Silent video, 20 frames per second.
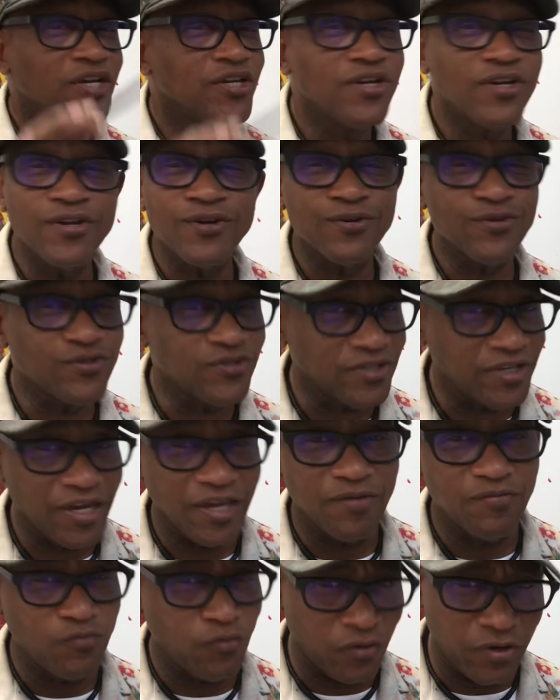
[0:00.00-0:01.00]
little
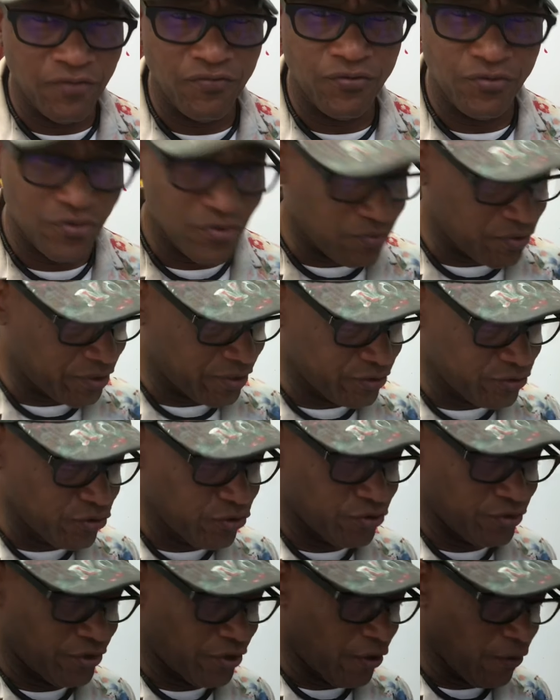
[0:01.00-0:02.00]
shape, whatever you want to do,
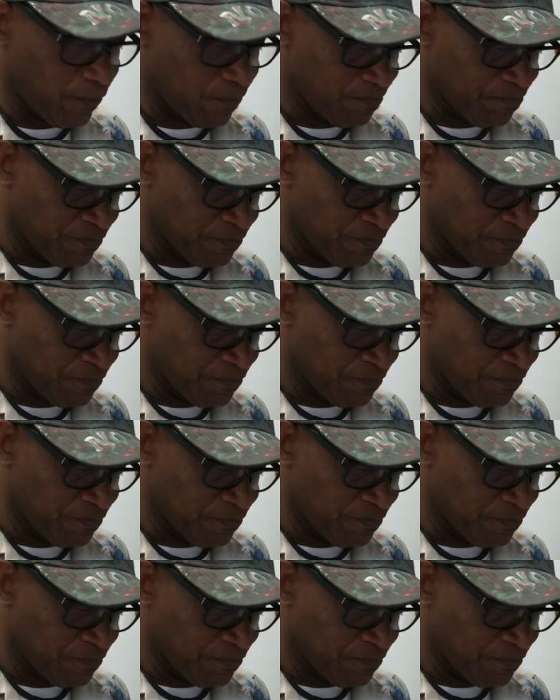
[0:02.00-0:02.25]
you know?